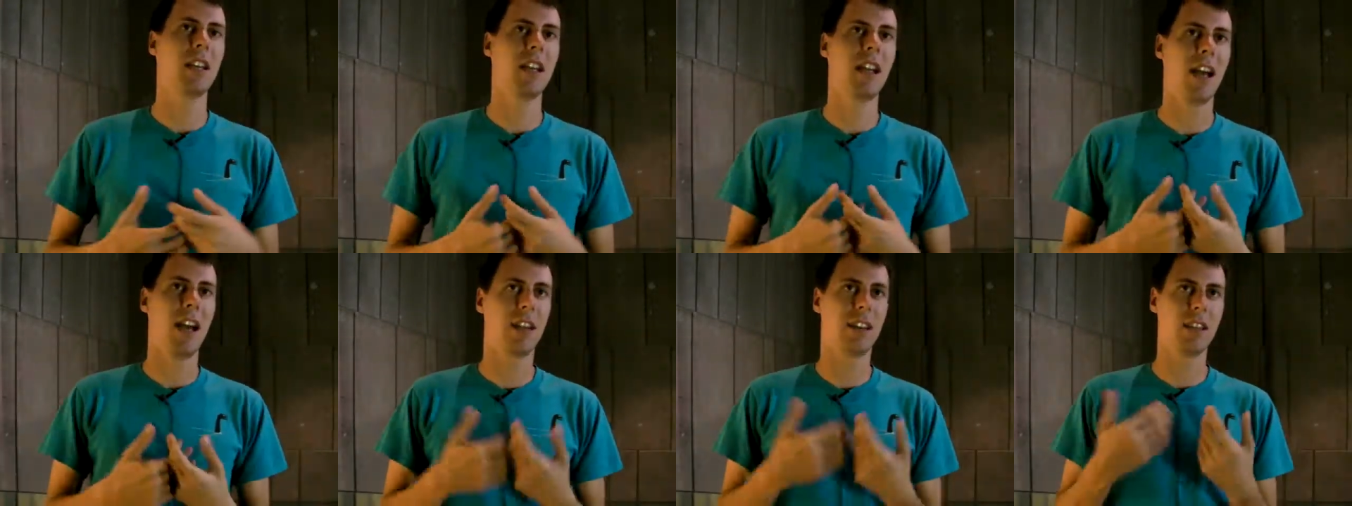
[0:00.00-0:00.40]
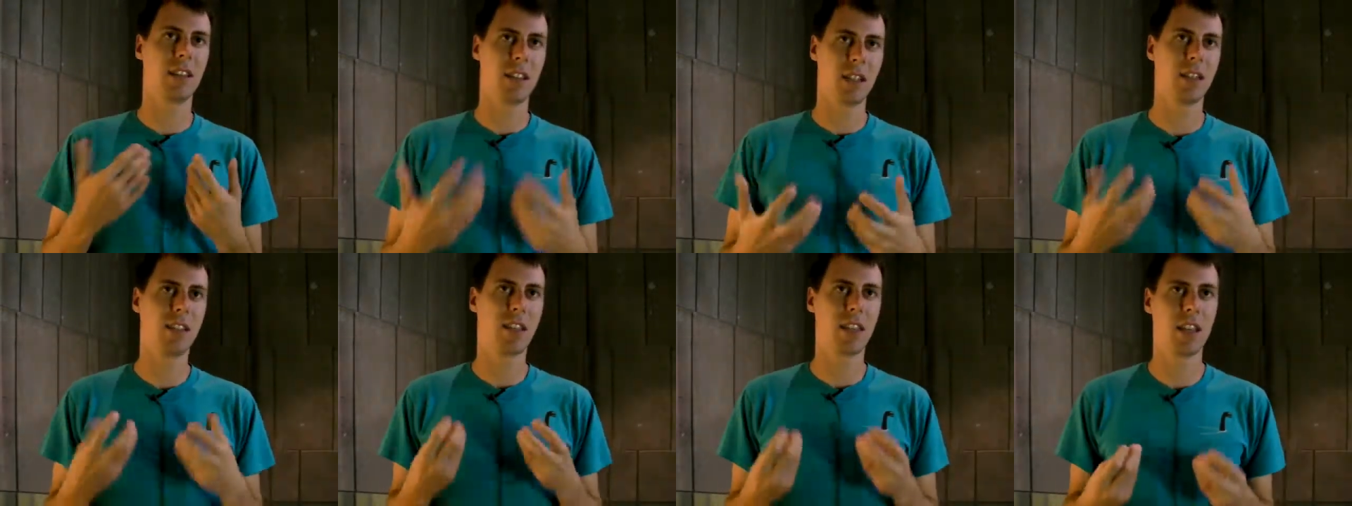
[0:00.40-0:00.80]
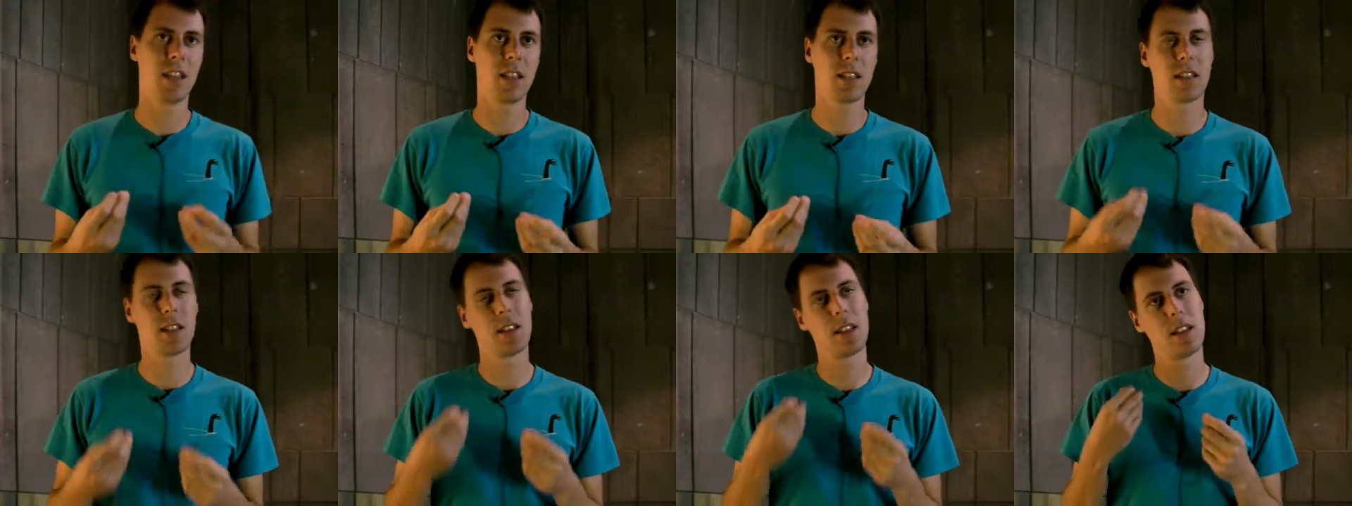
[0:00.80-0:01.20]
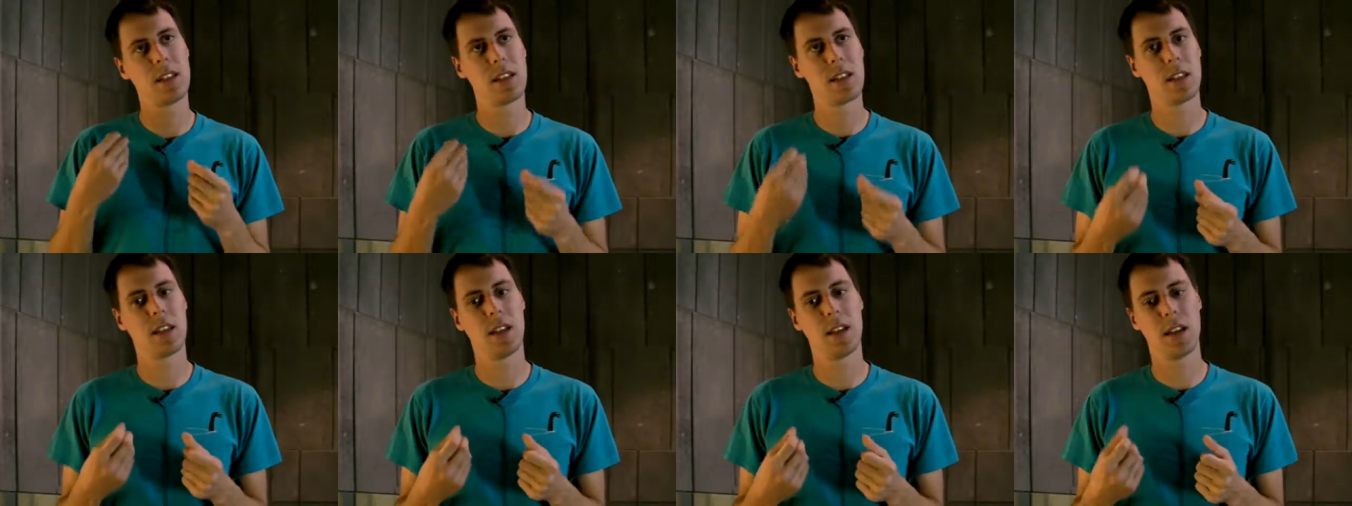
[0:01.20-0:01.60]
And
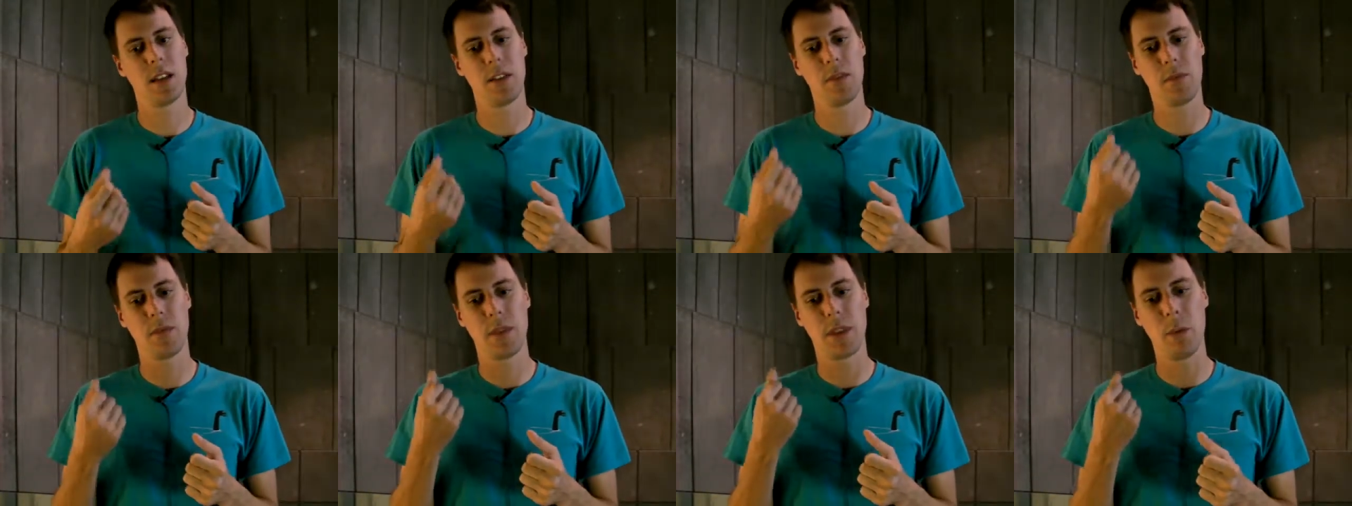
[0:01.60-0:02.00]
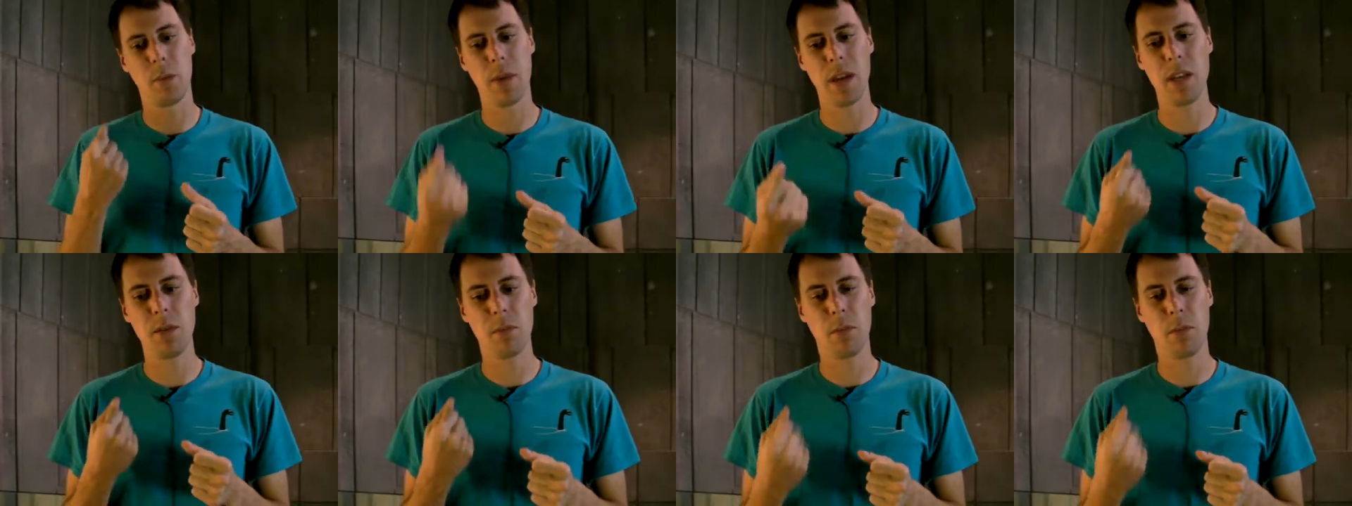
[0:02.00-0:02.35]
that's the main